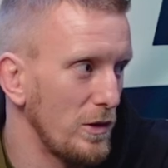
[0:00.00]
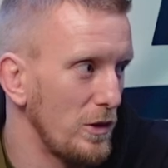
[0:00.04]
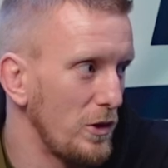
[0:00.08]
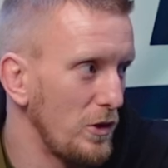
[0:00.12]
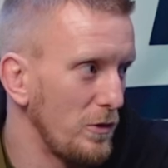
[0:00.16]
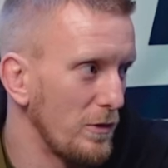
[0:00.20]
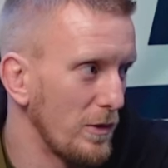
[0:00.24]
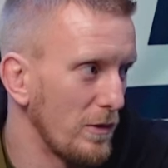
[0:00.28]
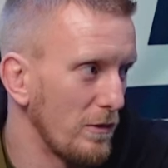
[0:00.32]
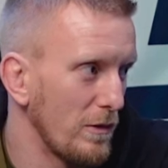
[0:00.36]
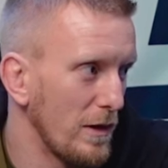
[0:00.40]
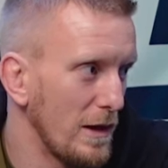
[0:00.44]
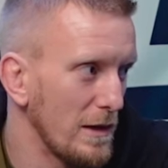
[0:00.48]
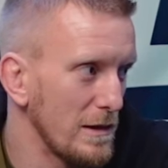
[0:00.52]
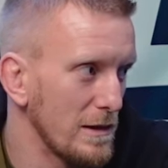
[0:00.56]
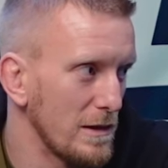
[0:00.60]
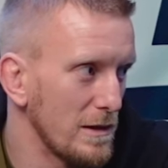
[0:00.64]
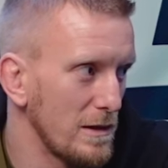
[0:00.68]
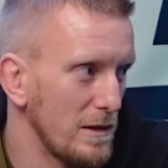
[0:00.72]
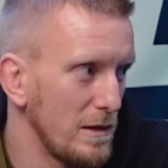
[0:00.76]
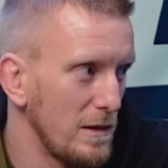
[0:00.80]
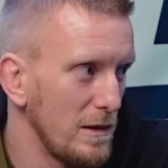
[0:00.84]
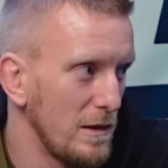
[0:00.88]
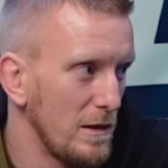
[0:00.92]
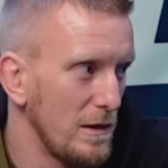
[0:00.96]
human
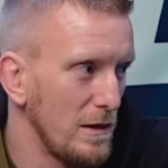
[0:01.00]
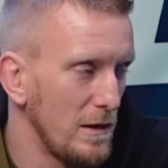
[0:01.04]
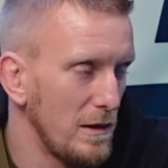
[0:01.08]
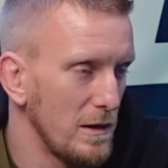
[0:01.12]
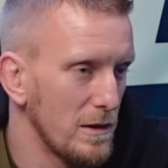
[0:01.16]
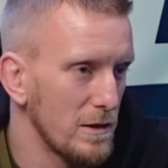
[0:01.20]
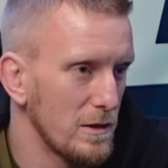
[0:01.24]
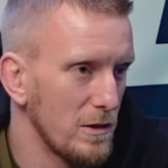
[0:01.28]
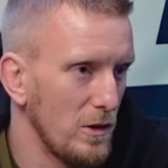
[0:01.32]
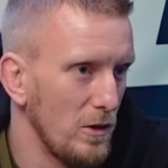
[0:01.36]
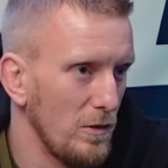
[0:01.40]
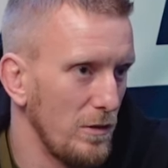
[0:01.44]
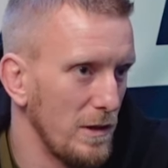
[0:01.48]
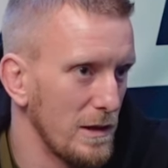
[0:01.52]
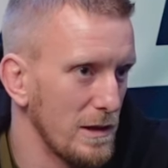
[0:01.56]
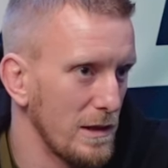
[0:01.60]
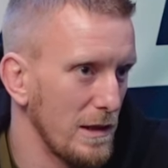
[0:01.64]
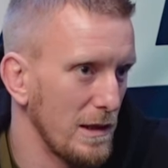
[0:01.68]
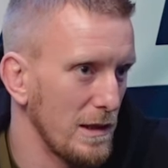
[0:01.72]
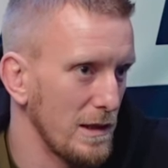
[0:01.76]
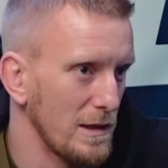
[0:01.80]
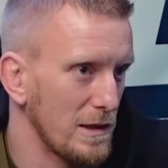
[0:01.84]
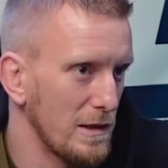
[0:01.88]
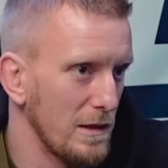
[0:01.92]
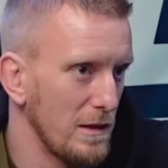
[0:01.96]
rights. So
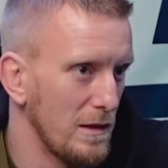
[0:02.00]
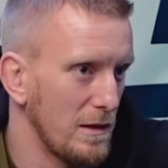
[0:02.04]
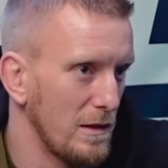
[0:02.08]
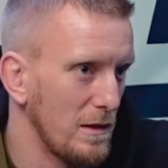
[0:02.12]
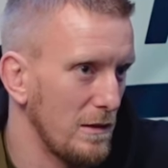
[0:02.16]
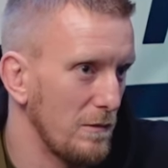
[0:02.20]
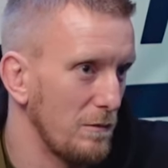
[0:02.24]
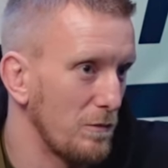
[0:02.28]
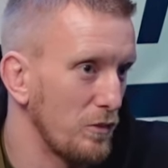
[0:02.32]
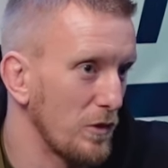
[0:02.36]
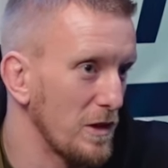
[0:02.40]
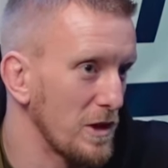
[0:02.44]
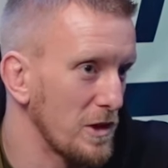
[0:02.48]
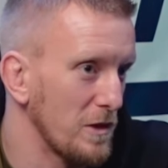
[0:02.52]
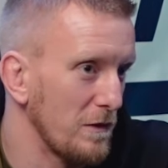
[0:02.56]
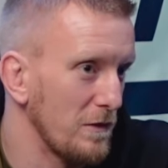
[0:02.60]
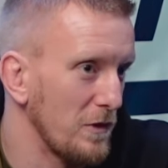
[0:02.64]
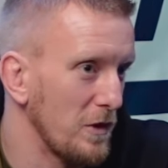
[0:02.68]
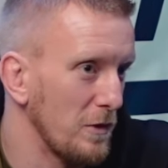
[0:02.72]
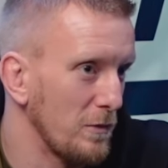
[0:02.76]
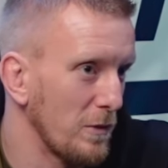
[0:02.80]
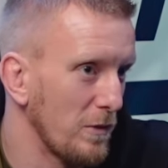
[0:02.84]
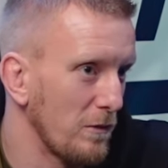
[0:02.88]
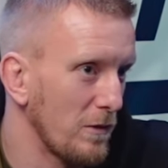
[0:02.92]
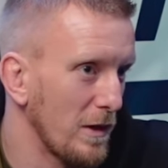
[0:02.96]
basically it's a breach of
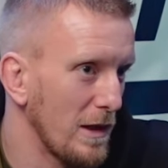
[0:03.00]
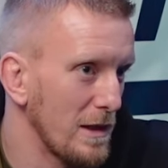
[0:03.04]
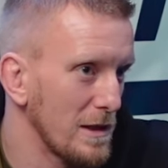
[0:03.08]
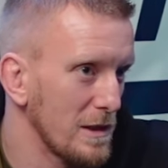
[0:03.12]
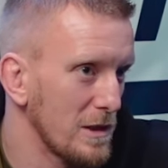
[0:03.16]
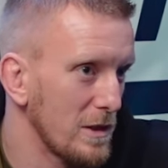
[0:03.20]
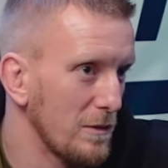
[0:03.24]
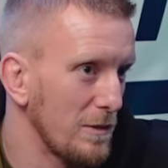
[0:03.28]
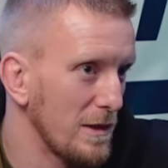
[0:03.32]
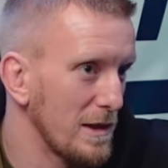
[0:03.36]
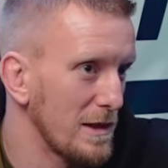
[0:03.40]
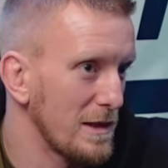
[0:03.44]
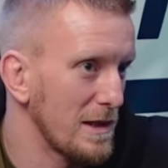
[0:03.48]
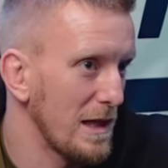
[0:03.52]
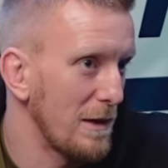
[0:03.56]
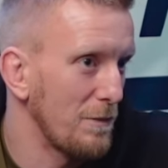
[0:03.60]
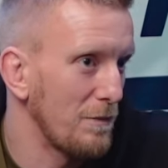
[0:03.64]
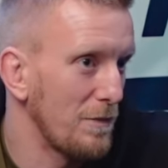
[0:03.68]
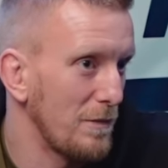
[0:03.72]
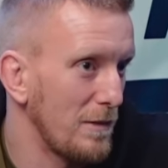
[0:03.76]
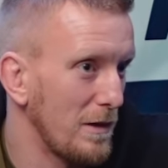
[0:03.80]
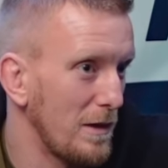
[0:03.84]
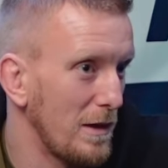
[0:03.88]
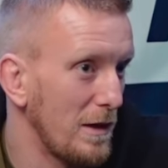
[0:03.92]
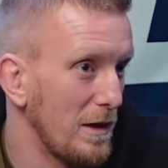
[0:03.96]
human rights to be
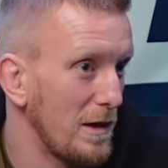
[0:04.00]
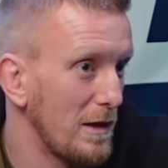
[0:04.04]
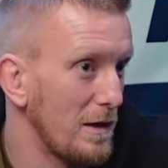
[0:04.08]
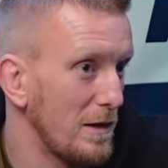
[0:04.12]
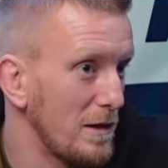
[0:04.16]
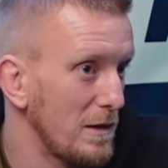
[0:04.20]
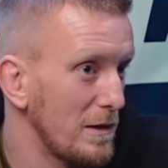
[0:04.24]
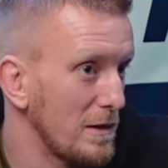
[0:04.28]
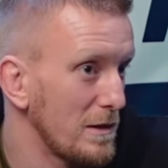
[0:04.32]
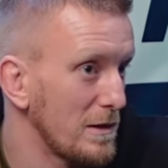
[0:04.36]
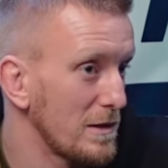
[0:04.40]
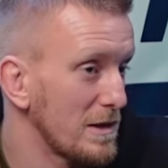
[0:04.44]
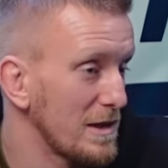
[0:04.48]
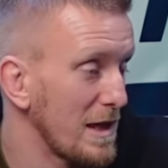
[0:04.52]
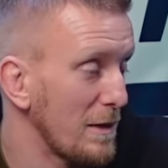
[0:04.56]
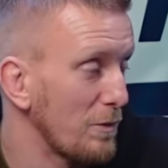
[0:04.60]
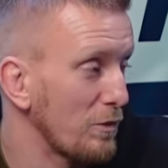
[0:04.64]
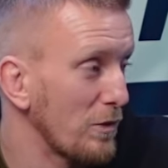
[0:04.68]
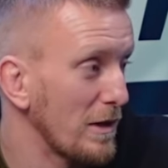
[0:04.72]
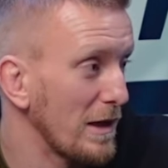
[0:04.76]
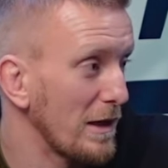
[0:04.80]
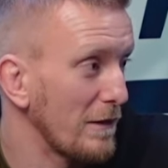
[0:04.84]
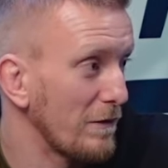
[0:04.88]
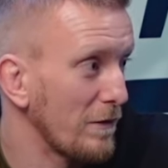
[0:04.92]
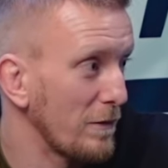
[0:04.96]
sep uh,
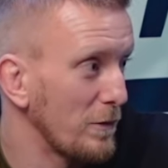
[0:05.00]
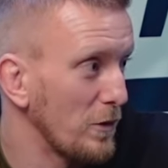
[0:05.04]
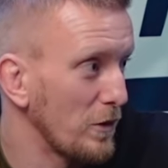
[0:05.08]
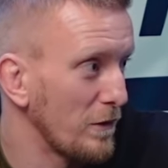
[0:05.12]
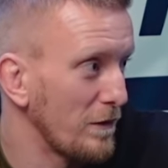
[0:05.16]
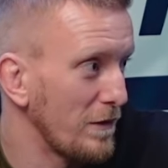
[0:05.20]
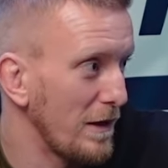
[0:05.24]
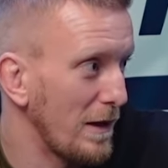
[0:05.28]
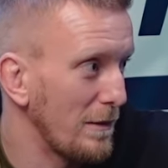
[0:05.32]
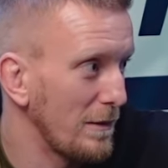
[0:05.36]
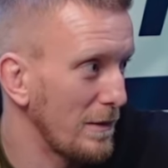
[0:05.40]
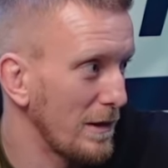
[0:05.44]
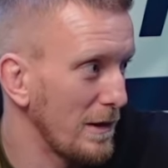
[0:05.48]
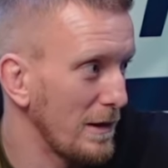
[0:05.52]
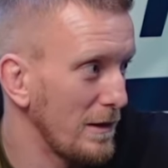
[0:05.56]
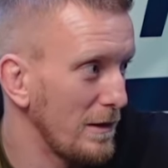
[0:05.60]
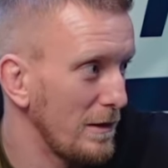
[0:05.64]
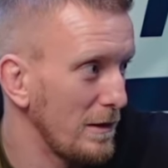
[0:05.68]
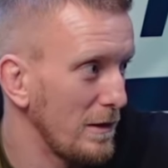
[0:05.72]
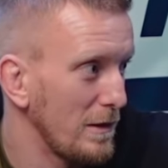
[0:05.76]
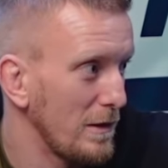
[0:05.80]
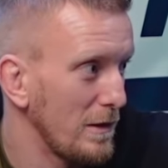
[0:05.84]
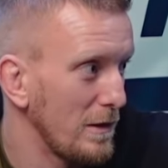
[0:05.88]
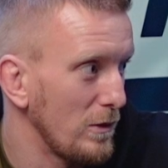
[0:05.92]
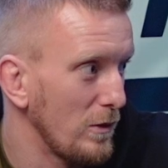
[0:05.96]
separated from your family,
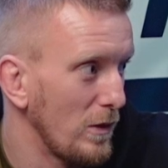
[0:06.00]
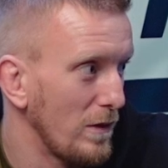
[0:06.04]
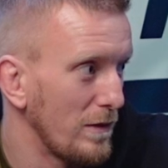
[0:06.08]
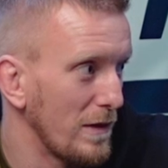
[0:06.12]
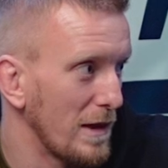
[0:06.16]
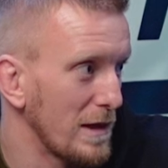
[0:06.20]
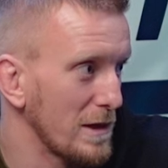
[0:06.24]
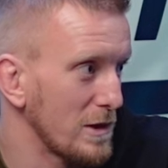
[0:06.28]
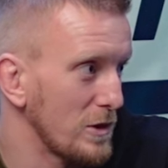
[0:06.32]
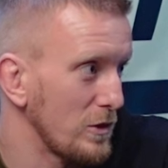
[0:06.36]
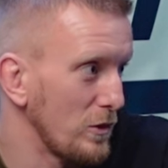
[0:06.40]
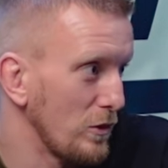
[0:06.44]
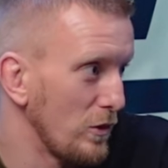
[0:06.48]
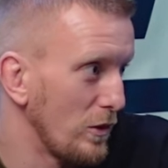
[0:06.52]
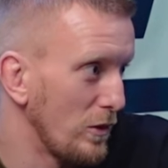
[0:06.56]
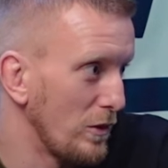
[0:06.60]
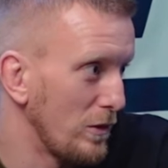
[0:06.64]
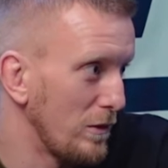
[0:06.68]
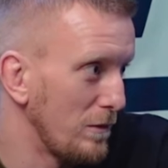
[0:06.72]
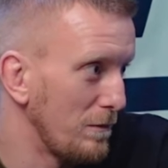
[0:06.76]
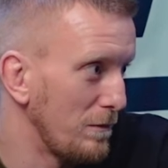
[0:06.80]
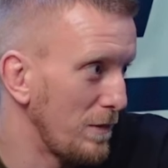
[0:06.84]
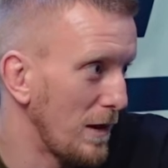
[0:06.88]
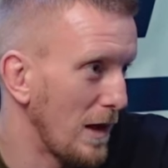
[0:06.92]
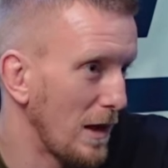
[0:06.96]
whether that's
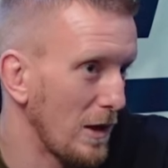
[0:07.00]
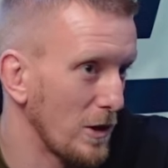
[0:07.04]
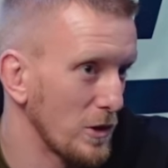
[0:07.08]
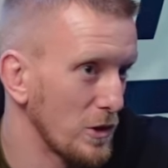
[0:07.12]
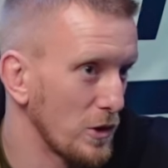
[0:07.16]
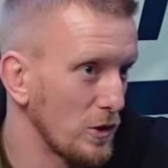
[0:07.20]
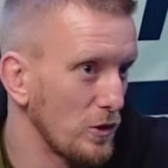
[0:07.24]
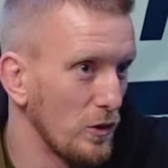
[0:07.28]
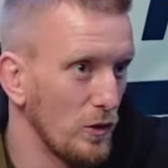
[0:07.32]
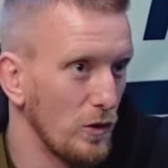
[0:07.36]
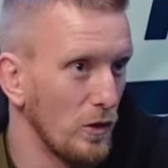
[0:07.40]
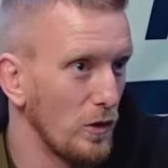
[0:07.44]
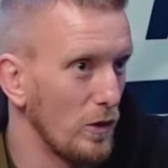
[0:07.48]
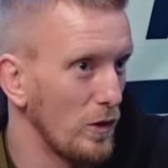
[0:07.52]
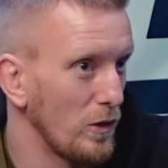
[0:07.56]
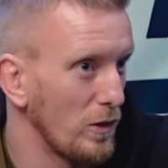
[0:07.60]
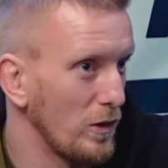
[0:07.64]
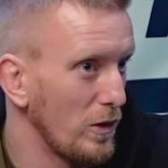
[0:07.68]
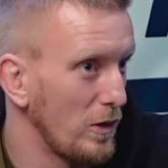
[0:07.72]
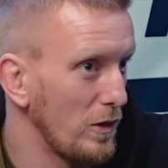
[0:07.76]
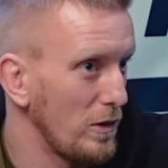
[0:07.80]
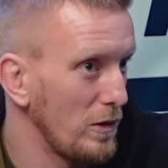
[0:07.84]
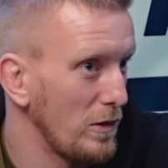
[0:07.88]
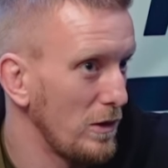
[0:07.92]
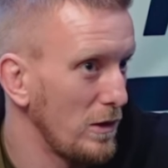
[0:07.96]
your biological or
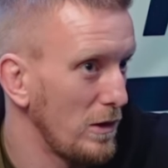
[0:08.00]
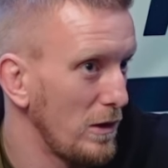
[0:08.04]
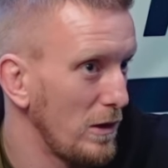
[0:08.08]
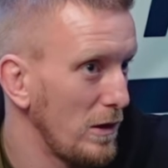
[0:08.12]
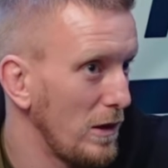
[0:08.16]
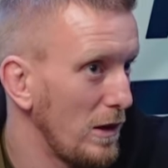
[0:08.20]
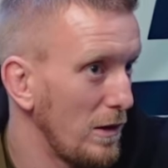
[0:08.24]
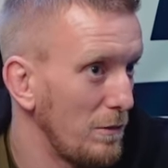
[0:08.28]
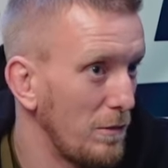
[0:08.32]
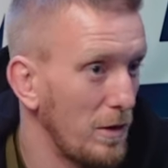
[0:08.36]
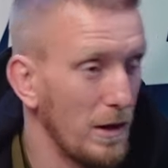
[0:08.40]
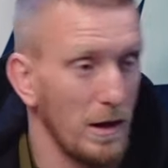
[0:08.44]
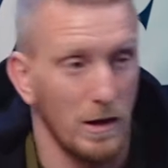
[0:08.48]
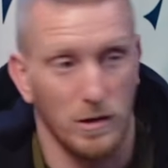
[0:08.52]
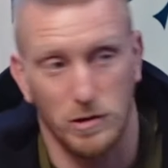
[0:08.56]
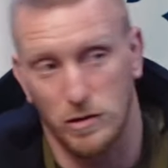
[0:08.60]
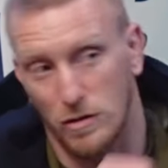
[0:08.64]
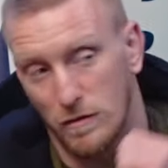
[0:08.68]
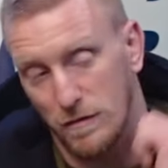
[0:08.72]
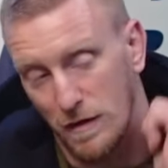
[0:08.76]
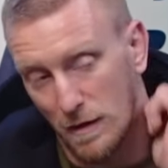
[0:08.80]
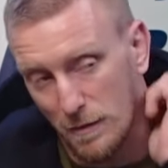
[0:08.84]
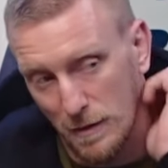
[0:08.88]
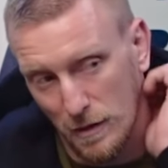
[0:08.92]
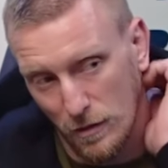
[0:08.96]
not, a
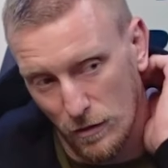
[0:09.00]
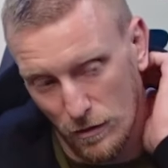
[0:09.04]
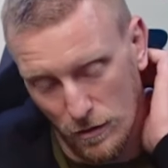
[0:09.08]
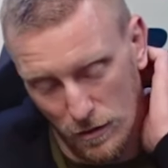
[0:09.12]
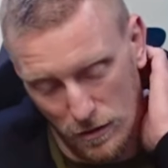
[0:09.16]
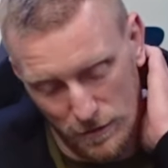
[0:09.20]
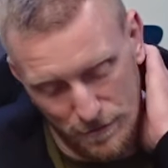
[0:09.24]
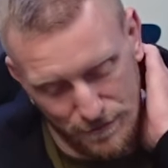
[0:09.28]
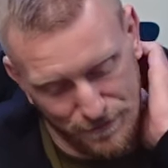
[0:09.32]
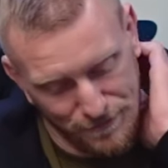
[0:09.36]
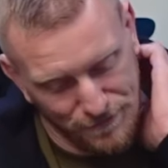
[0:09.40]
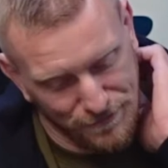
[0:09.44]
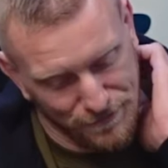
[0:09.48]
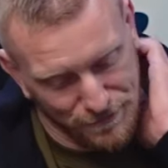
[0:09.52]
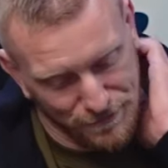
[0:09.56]
biological family or not.